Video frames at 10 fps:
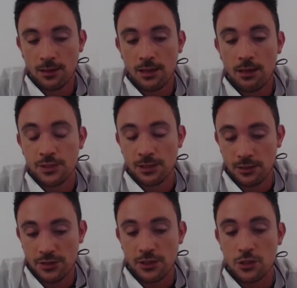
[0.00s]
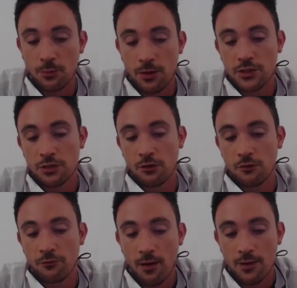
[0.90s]
there was another situation that
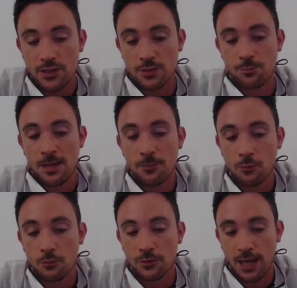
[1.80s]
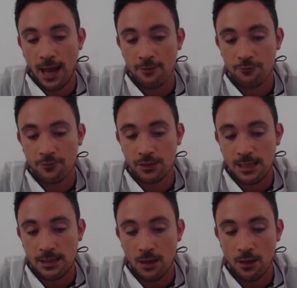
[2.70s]
arose, people would have
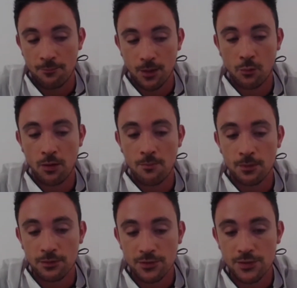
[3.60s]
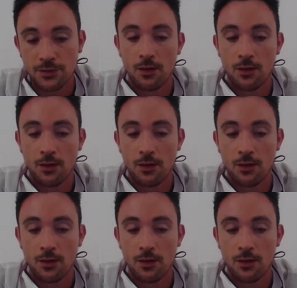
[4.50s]
the equipment